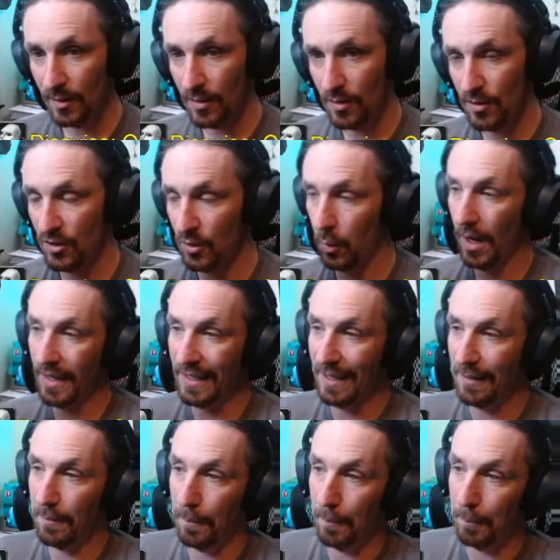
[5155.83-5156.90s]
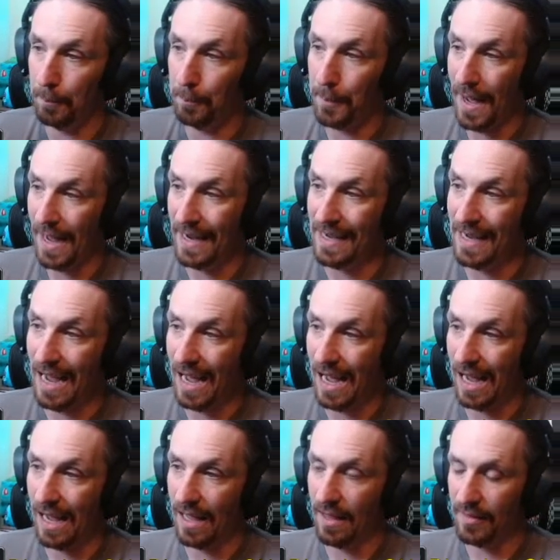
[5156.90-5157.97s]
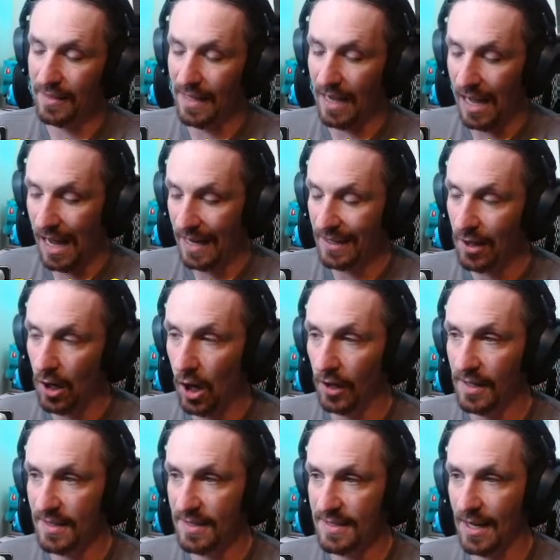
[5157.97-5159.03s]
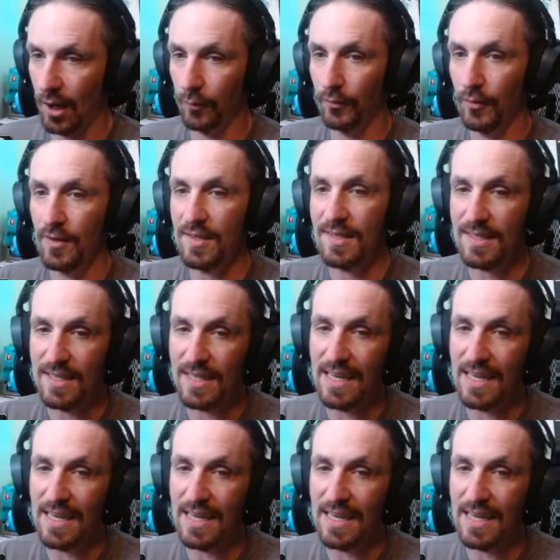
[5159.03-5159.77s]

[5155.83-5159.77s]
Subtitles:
So I can, by the icon itself, see